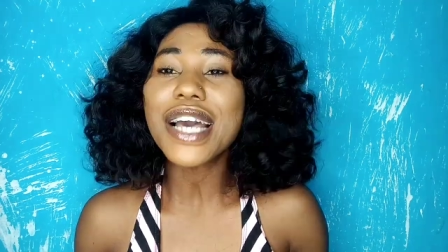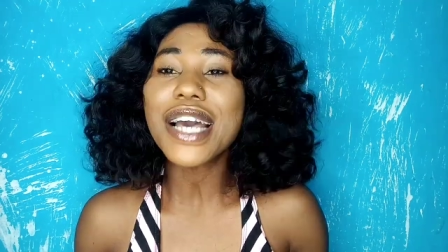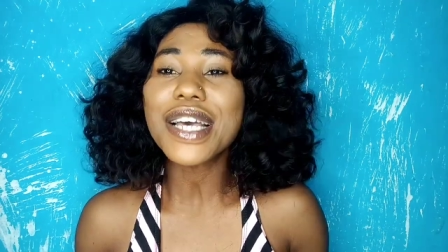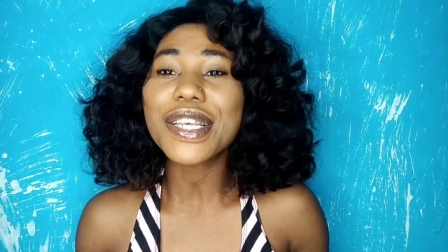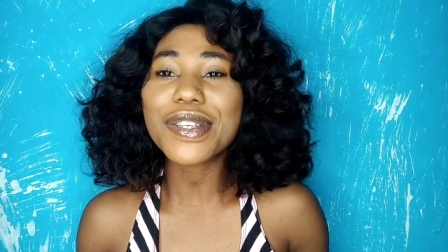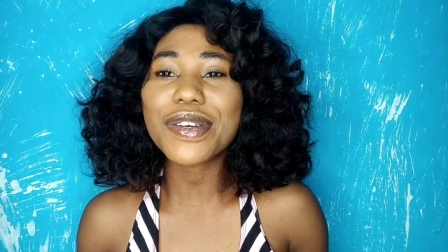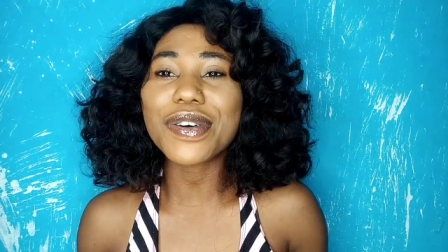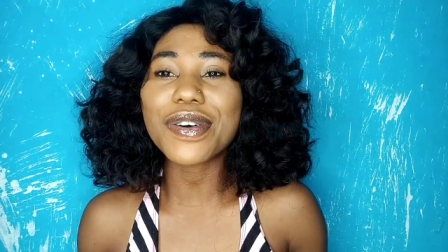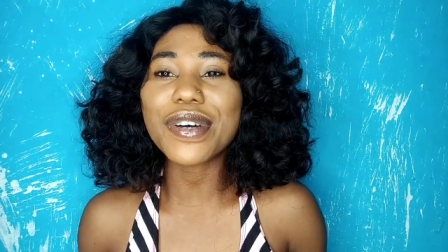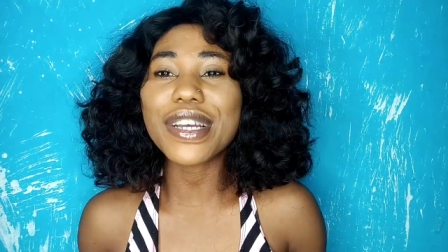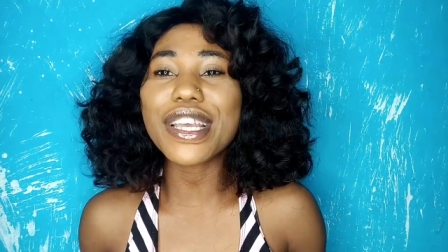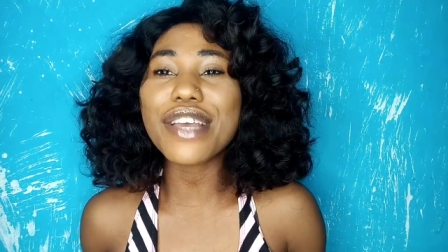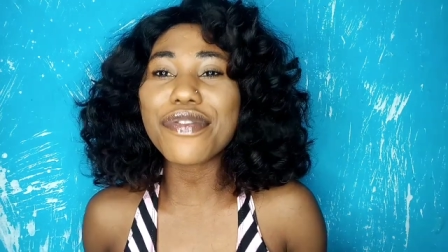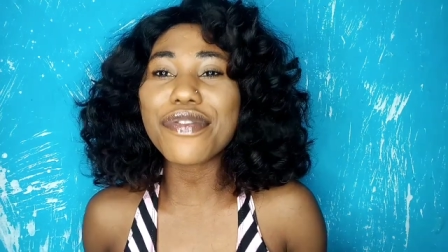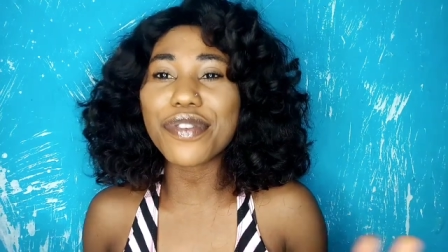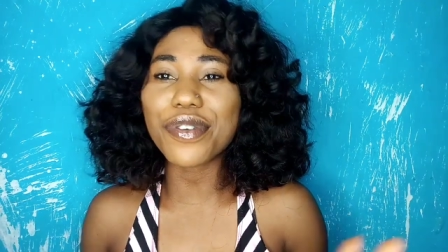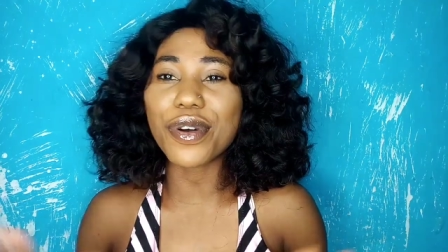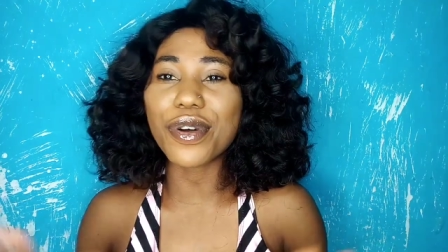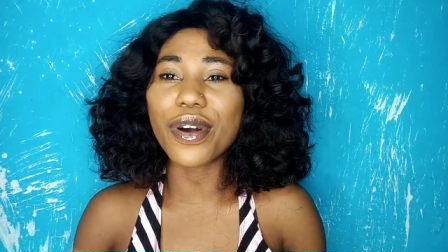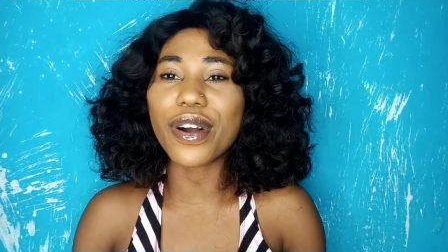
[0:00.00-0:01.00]
So if
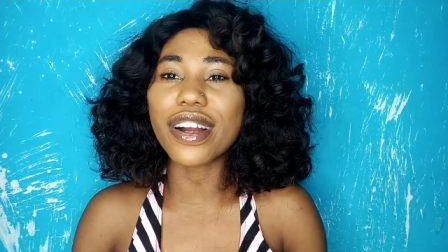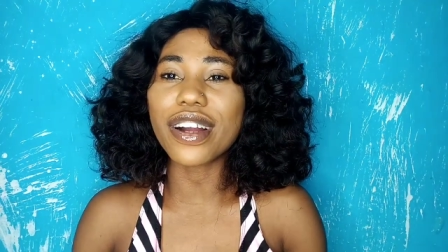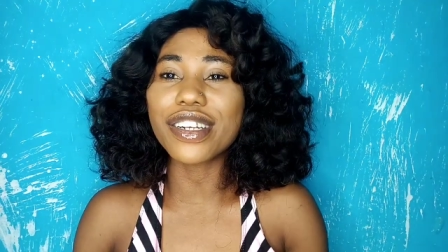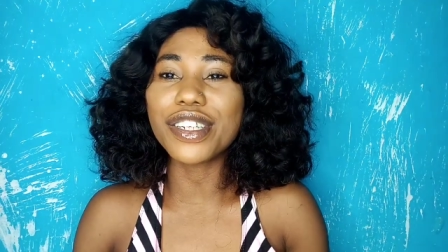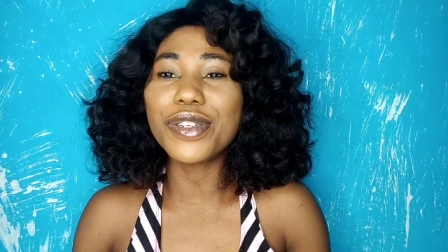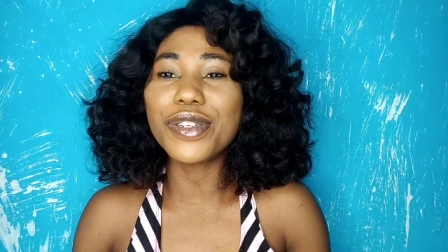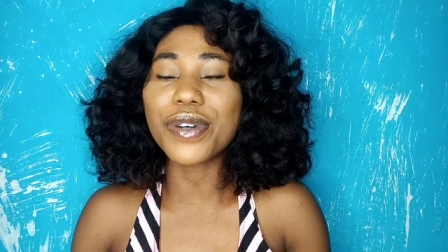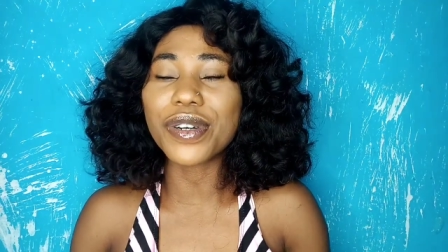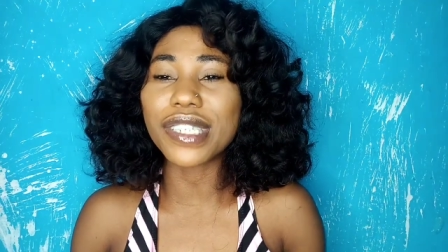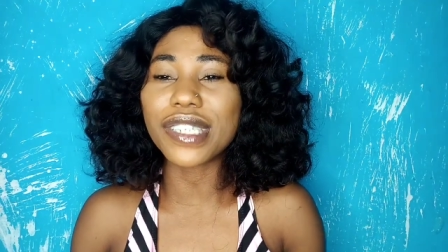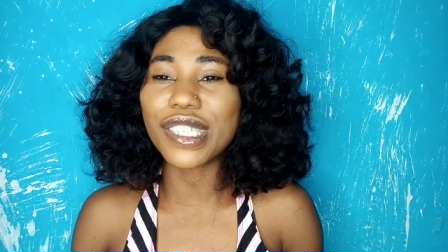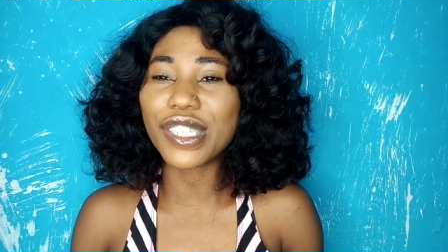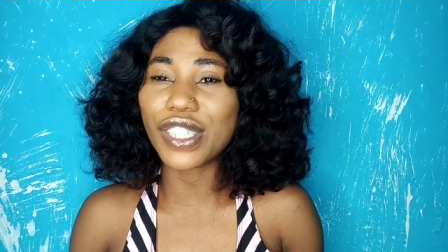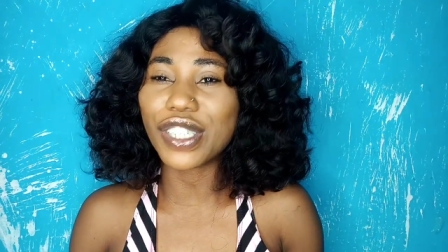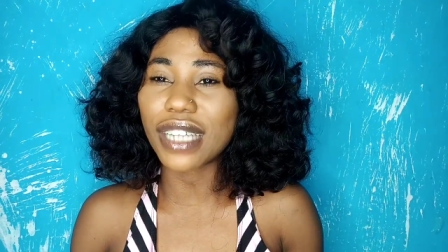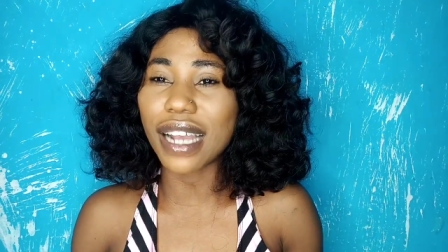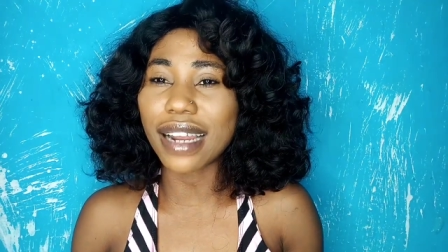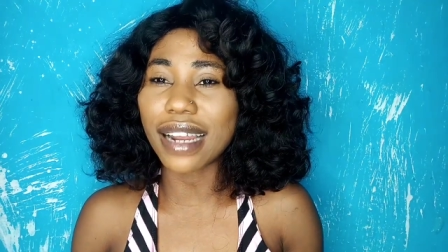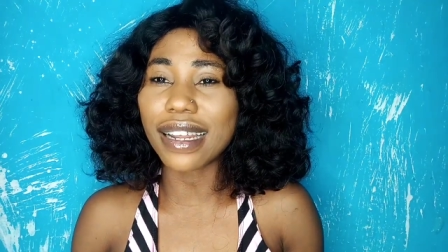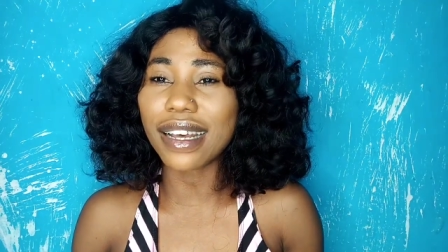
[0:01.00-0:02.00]
you are new on this
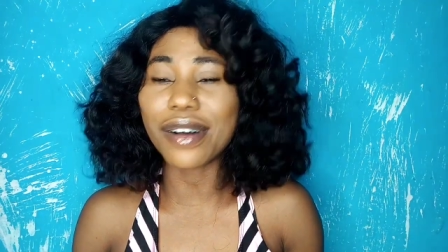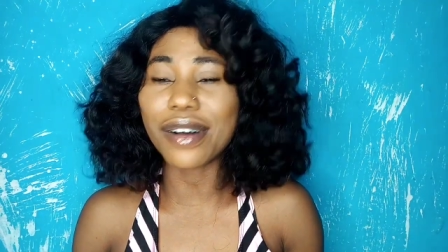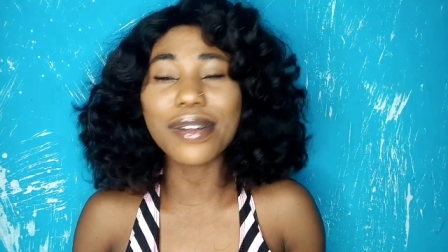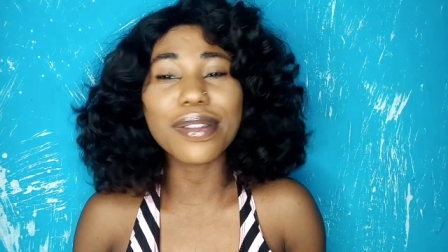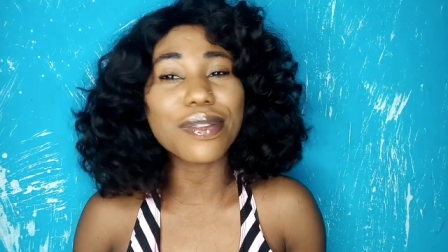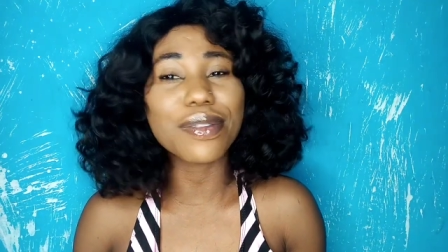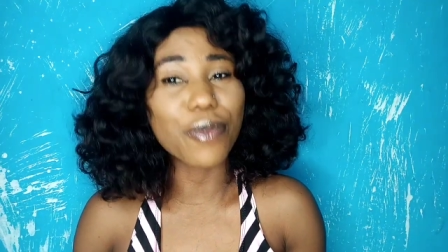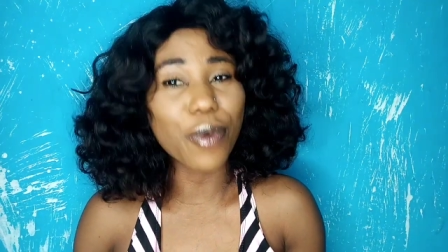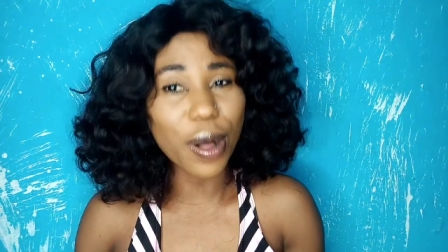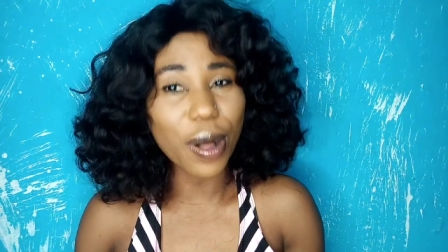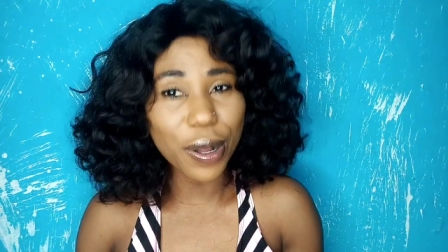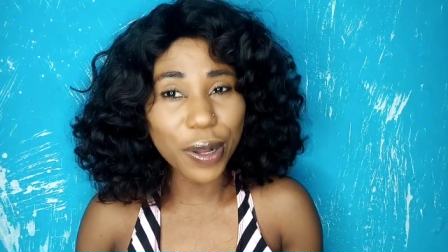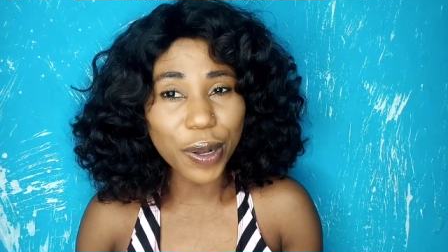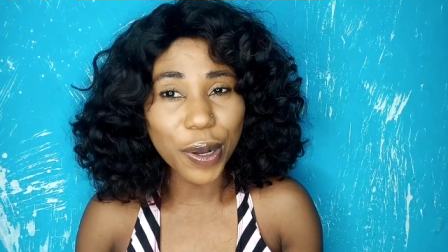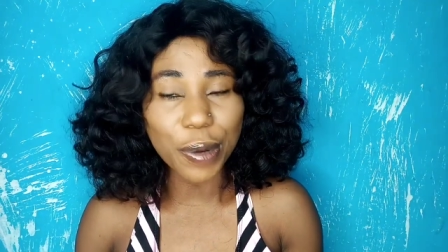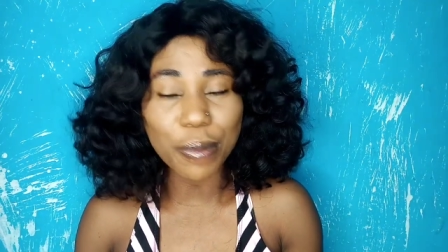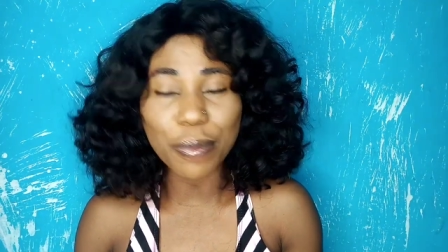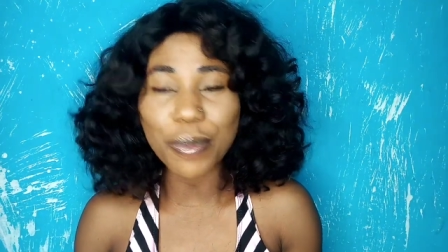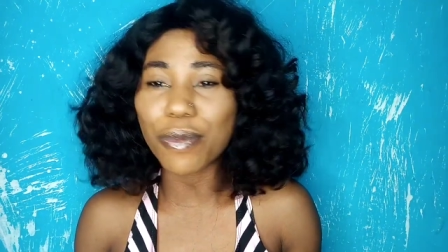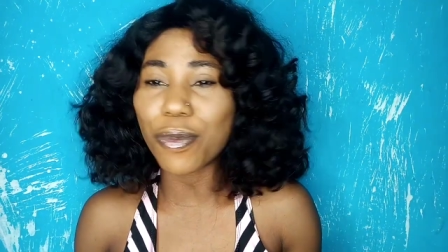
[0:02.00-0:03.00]
channel,
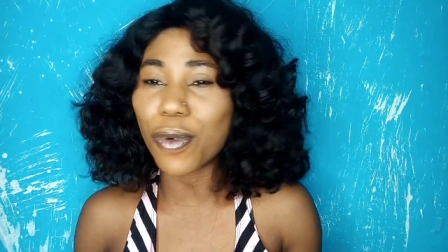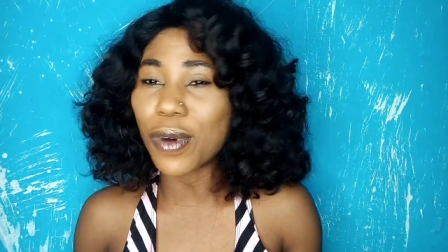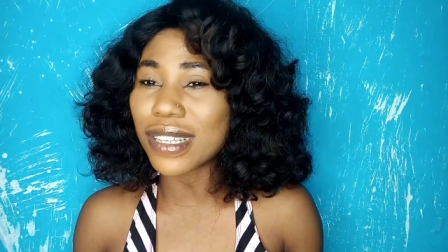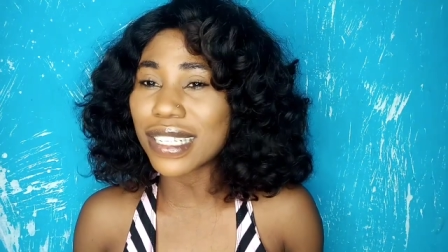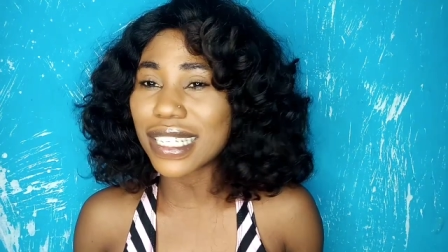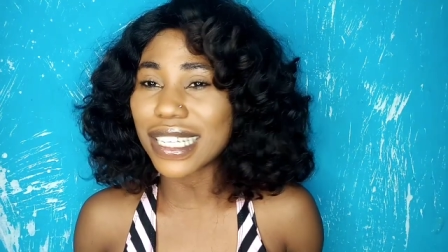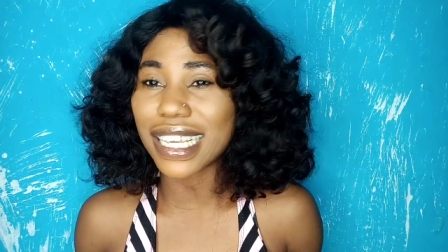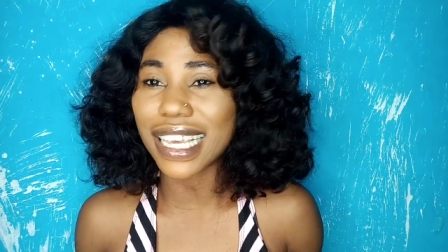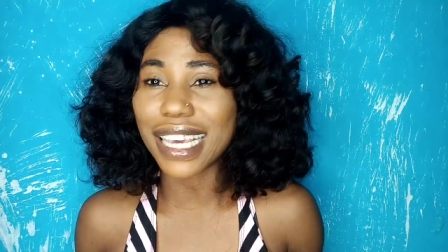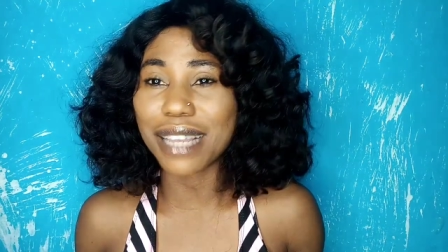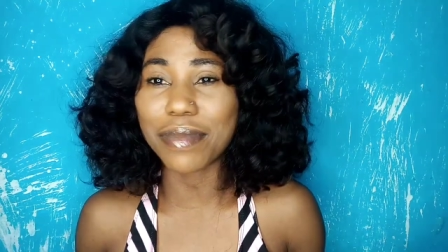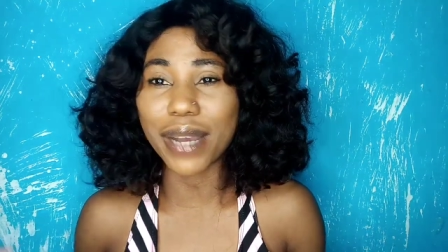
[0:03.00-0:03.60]
welcome once again.